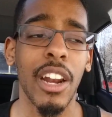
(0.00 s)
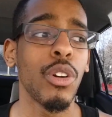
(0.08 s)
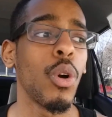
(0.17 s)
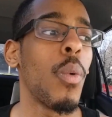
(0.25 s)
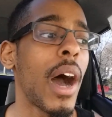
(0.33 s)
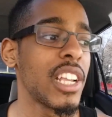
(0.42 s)
I
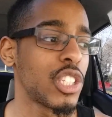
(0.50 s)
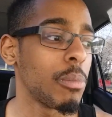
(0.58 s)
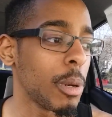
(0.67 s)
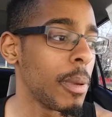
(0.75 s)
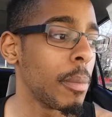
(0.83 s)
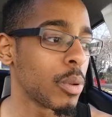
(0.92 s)
don't know why so
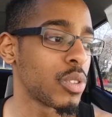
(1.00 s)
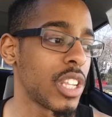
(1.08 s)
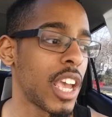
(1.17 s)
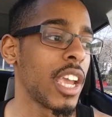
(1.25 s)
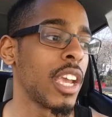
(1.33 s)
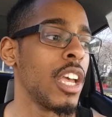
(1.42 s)
many people are
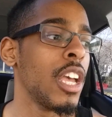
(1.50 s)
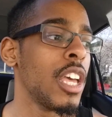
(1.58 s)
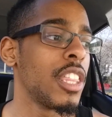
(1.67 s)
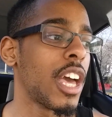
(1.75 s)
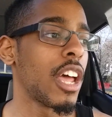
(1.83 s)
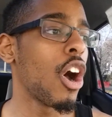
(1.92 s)
saying
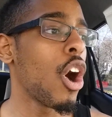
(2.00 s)
that,